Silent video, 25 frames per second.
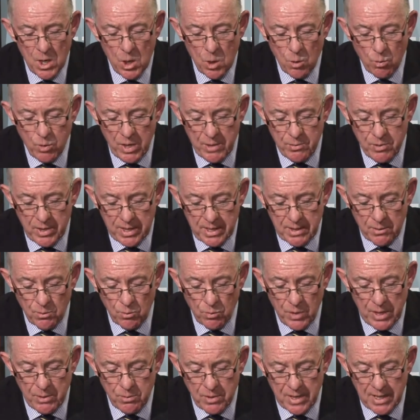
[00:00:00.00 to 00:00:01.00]
we
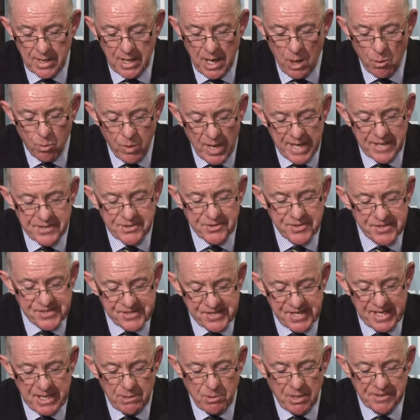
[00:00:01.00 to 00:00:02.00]
will await to
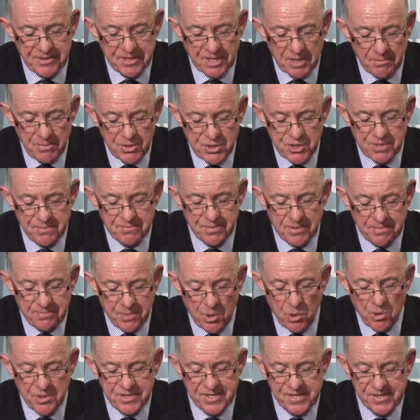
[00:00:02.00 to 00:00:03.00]
see what the Commission
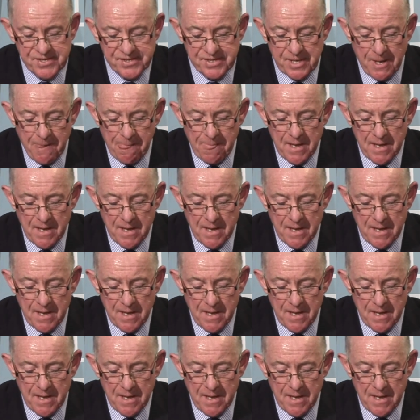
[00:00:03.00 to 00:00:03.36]
proposes,